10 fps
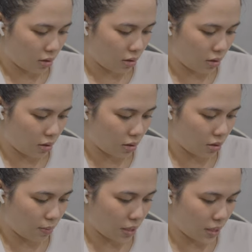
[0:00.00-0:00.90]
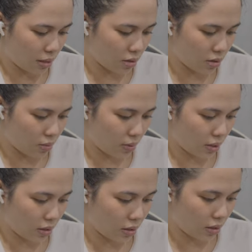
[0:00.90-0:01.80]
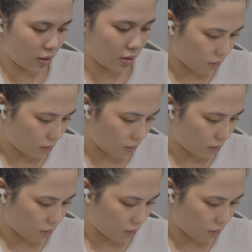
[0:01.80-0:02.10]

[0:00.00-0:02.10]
Talking to suppliers as well.